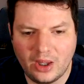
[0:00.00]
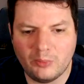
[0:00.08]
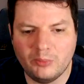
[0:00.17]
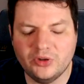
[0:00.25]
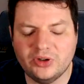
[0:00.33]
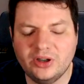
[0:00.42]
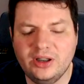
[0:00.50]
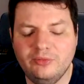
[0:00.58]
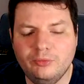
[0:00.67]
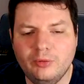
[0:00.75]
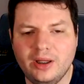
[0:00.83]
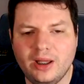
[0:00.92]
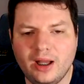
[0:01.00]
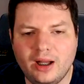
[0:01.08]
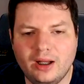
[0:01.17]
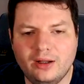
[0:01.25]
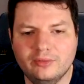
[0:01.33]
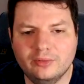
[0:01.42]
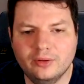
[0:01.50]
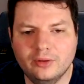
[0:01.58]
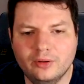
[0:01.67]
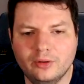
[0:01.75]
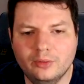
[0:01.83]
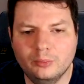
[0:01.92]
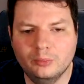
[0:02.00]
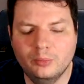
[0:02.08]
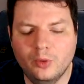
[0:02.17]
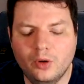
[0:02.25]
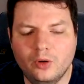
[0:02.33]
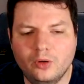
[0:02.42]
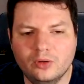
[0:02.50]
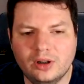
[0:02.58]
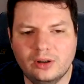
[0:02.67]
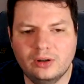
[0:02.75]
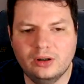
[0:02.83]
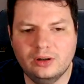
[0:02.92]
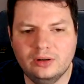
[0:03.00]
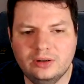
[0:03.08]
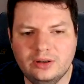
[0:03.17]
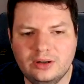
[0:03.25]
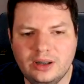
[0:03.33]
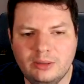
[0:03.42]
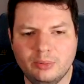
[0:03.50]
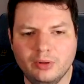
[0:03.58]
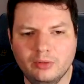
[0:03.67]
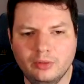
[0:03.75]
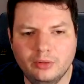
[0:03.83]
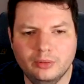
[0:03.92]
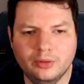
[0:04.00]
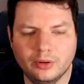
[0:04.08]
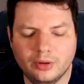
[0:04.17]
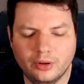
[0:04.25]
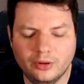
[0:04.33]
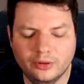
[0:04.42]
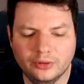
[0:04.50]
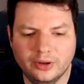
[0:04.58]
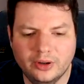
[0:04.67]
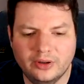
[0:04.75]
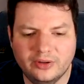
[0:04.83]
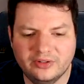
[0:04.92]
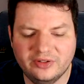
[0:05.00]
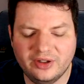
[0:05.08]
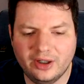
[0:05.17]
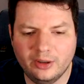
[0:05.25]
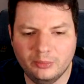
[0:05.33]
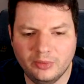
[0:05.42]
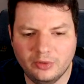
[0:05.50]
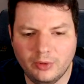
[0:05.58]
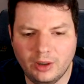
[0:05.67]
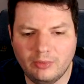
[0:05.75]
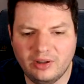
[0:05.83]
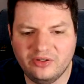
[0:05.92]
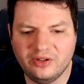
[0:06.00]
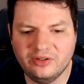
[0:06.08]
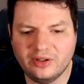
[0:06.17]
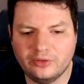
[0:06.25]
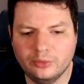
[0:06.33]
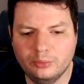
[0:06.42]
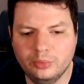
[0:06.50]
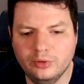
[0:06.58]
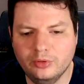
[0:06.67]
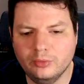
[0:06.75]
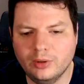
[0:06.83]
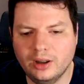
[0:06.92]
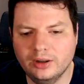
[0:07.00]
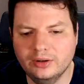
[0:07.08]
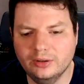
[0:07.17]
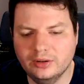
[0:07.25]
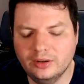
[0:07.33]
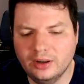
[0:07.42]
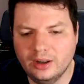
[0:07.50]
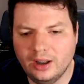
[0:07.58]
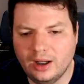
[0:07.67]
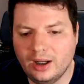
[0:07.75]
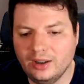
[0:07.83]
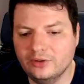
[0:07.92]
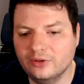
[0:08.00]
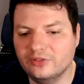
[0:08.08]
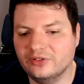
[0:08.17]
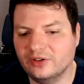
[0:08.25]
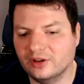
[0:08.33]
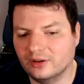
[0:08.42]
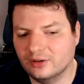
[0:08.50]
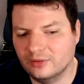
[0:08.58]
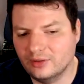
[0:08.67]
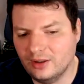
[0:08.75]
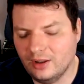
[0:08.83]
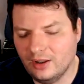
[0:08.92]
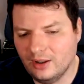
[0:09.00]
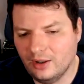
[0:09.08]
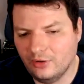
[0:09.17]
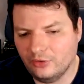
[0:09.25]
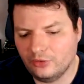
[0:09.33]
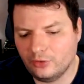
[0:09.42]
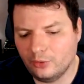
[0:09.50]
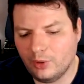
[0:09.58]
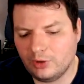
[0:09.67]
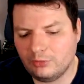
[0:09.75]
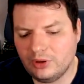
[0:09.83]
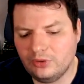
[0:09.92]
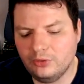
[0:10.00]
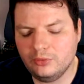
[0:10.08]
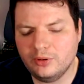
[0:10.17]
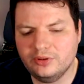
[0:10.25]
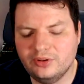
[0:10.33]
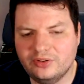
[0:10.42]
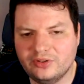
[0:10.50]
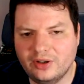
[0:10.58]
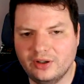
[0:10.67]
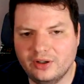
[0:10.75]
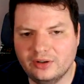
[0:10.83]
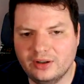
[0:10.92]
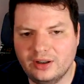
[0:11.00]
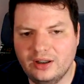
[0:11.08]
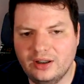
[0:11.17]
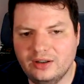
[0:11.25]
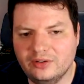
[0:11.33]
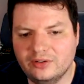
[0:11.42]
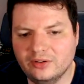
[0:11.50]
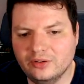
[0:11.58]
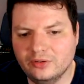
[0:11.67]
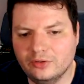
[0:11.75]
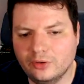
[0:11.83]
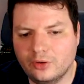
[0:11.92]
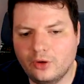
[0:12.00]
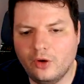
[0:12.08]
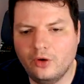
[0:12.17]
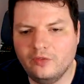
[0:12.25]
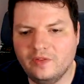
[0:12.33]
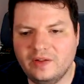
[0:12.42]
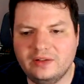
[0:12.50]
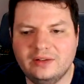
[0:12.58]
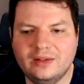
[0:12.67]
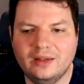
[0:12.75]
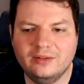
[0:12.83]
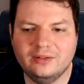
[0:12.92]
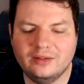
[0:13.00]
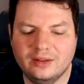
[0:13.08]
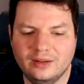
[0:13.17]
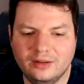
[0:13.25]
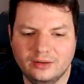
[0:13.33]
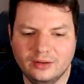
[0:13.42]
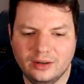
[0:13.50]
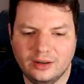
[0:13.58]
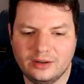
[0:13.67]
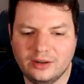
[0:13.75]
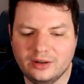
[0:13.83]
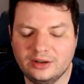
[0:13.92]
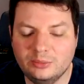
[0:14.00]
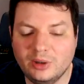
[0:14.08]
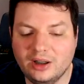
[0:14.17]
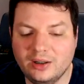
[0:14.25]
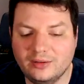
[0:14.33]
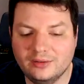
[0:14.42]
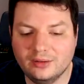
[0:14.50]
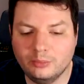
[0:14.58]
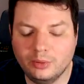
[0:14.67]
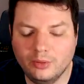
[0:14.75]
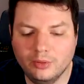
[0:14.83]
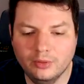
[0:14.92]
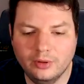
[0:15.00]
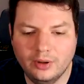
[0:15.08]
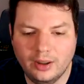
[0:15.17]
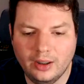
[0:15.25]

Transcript: But if we have a more deeper look on them, we will see that the blue one are not sick. So what we do understand is the COVID testing, here in my example,